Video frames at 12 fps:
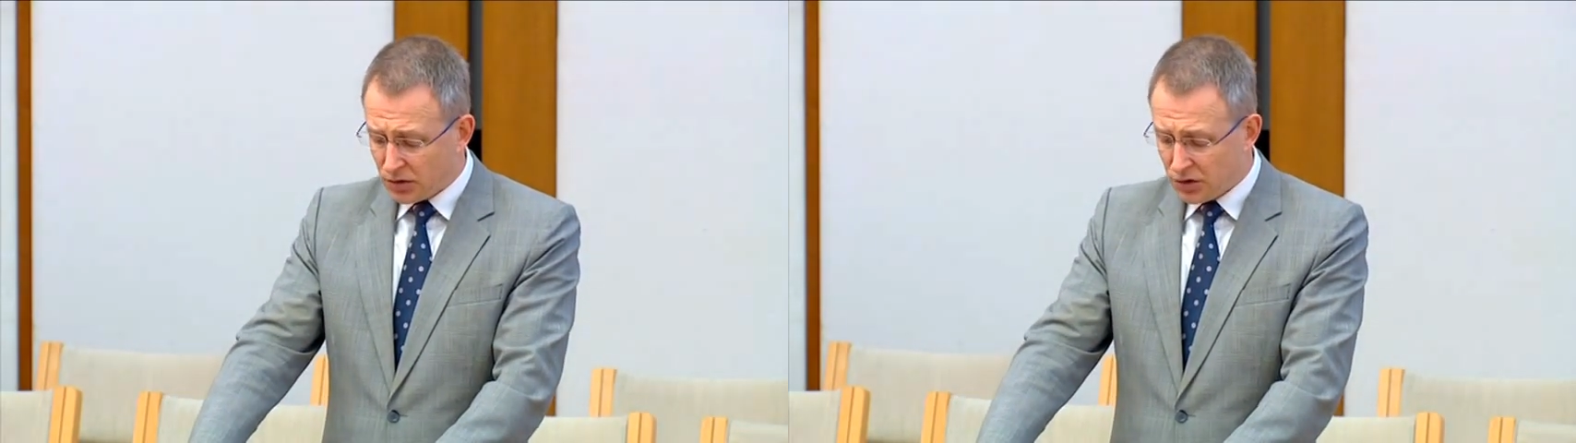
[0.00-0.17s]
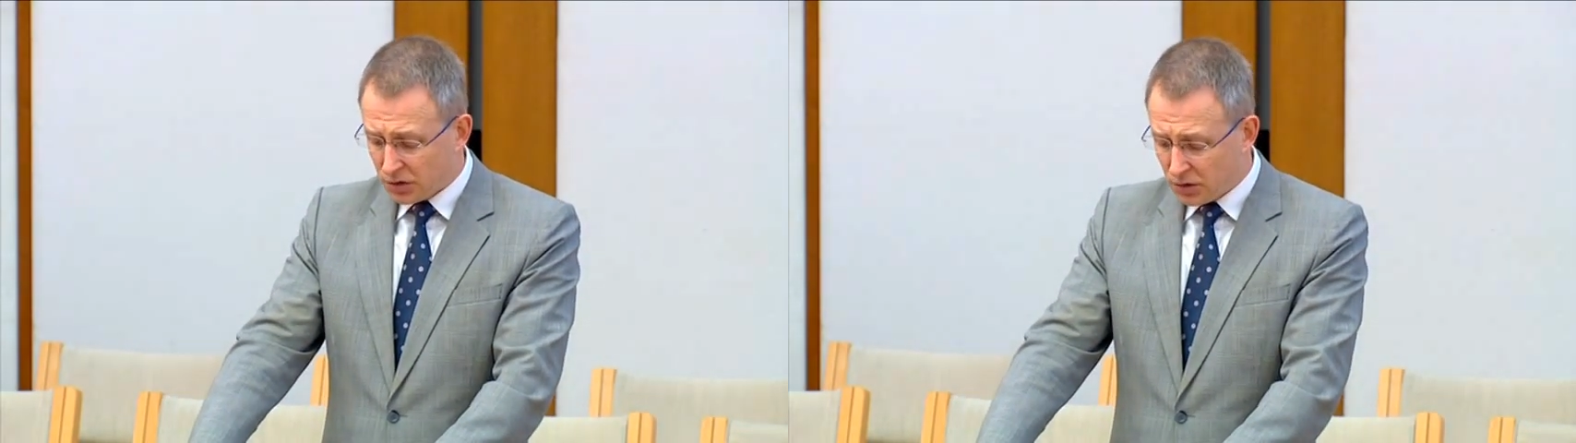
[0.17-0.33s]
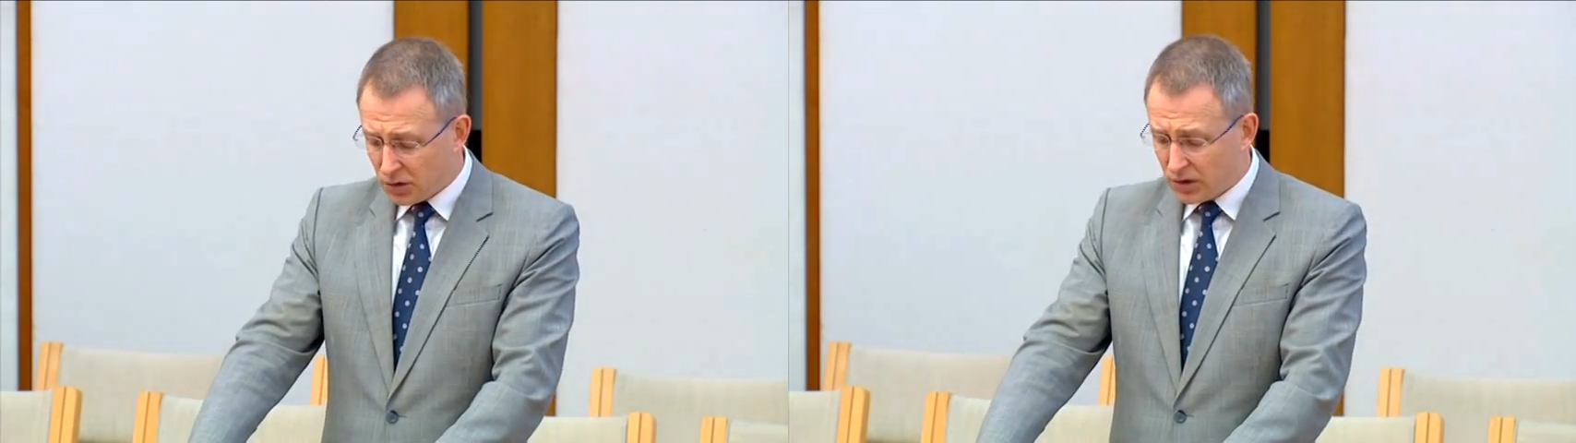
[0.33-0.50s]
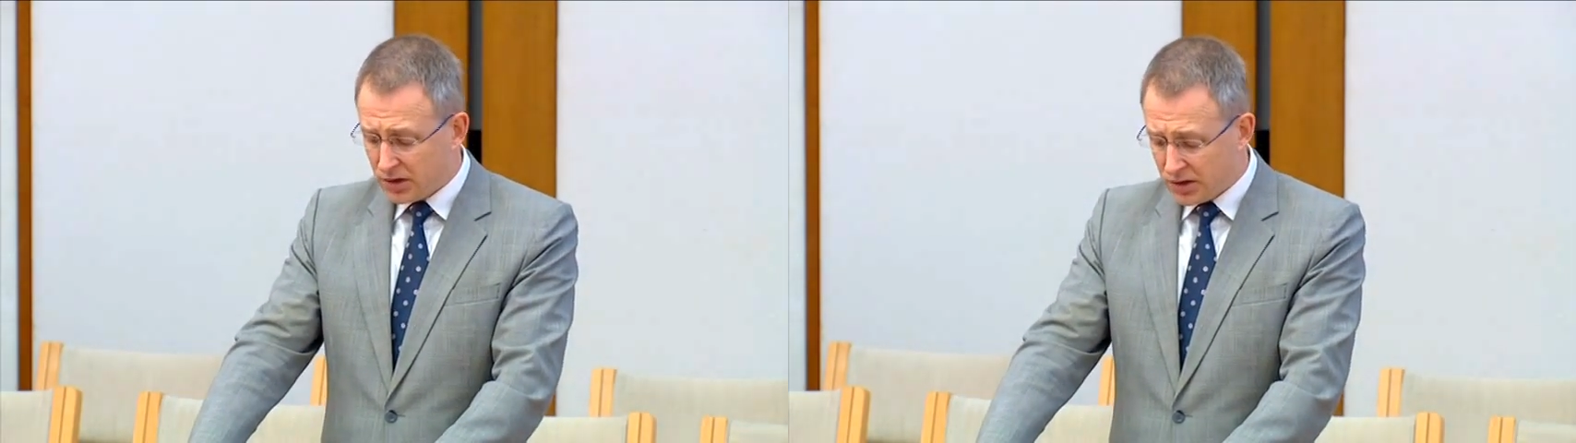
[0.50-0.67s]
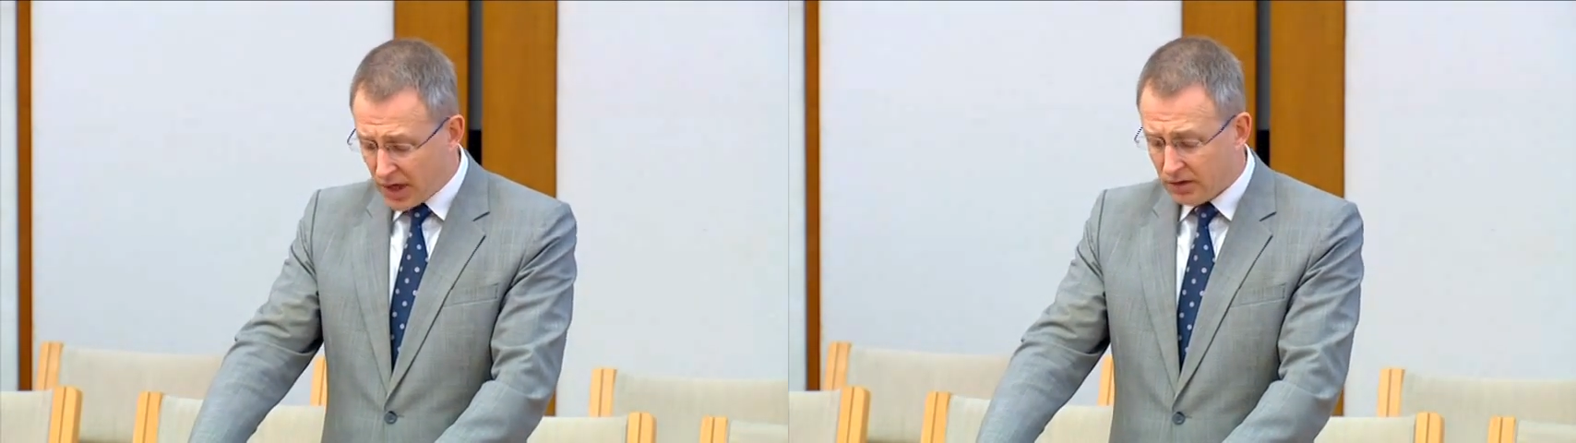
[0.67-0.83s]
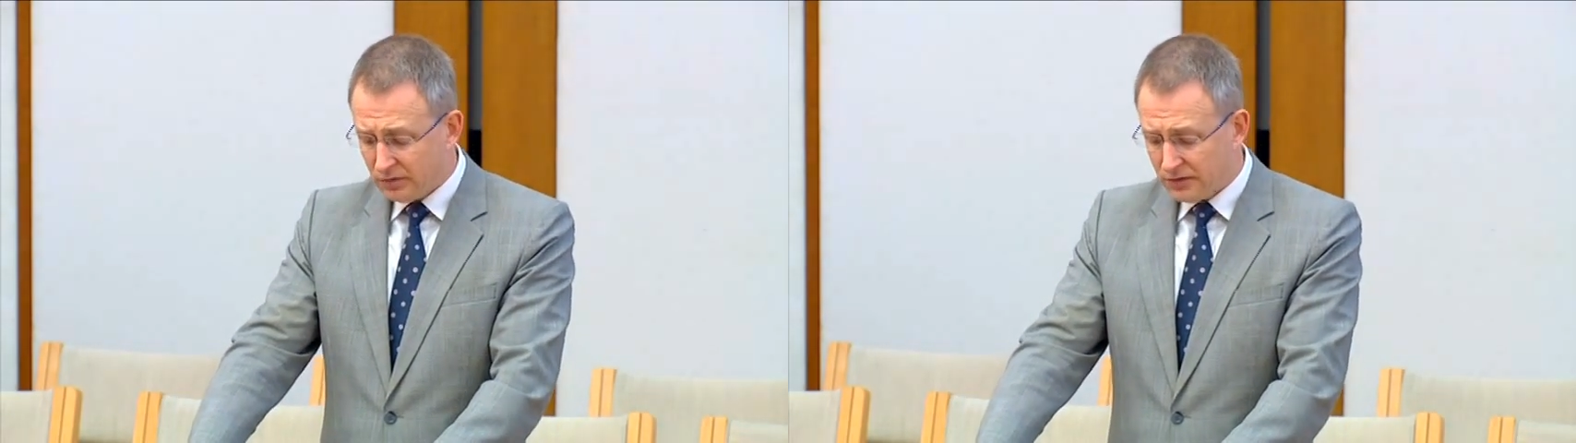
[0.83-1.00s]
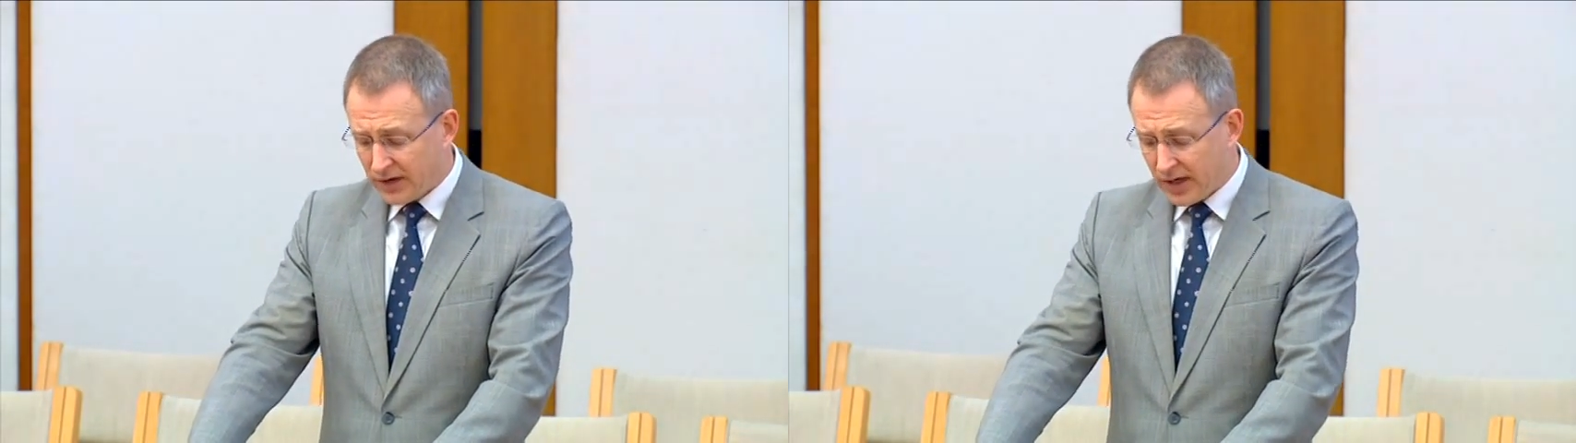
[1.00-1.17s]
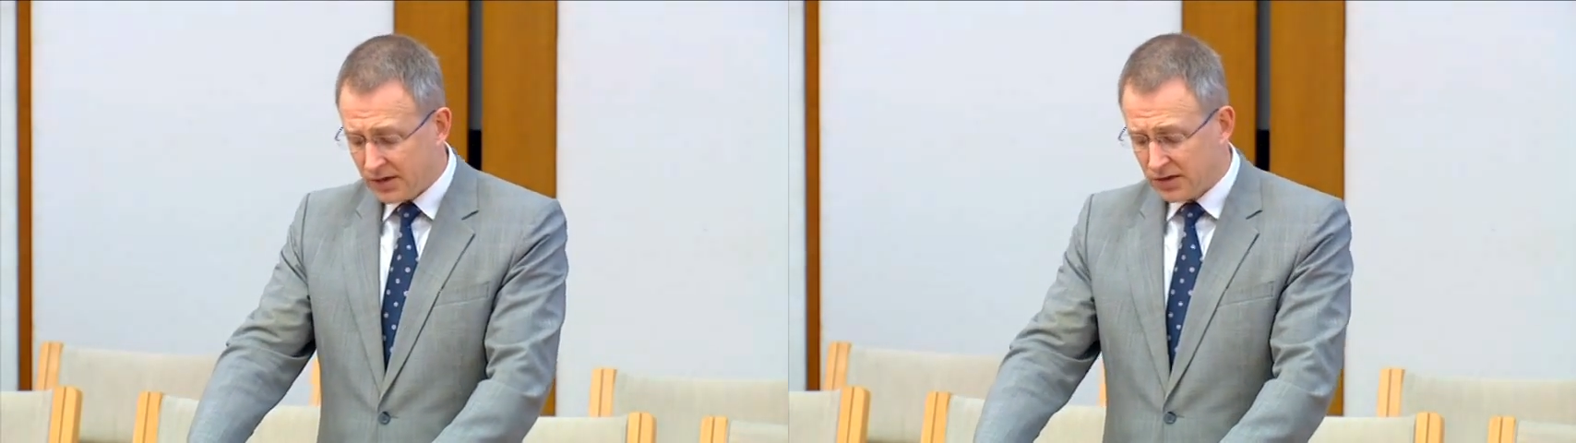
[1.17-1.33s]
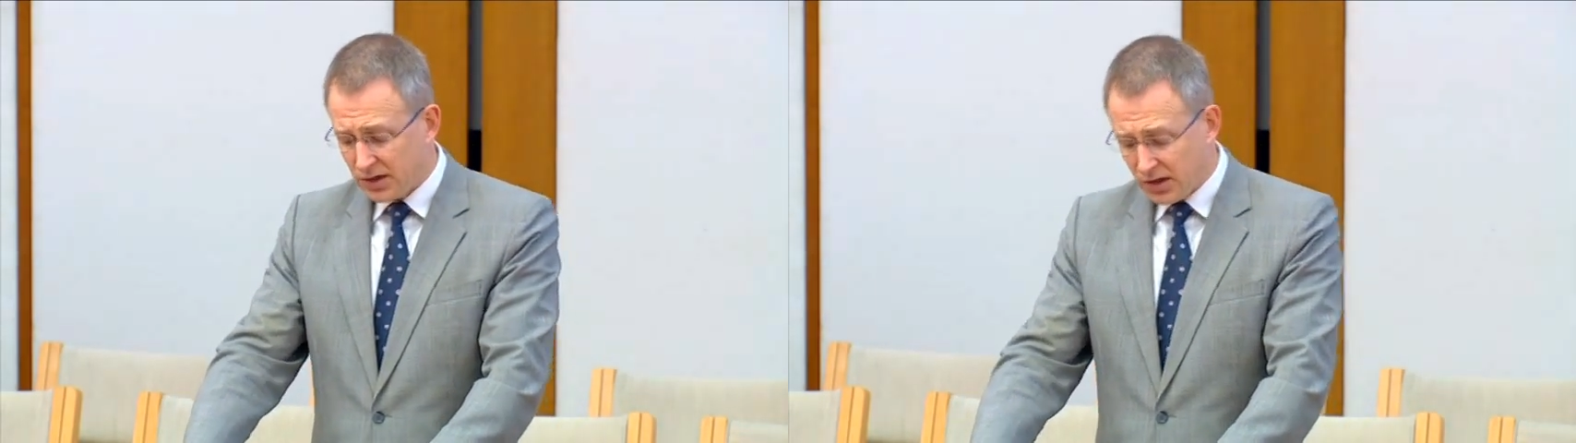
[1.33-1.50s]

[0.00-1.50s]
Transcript: Shore don't face